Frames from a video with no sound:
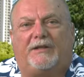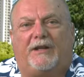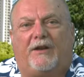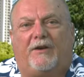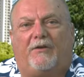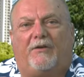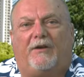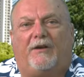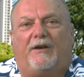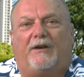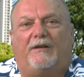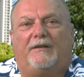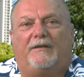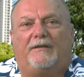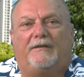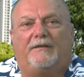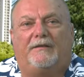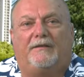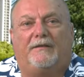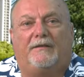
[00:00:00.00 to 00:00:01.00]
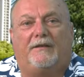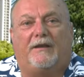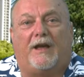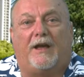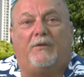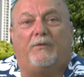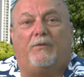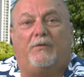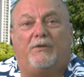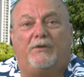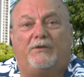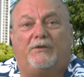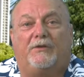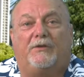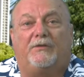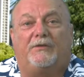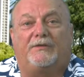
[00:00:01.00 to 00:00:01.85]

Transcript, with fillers: hour. I warned you it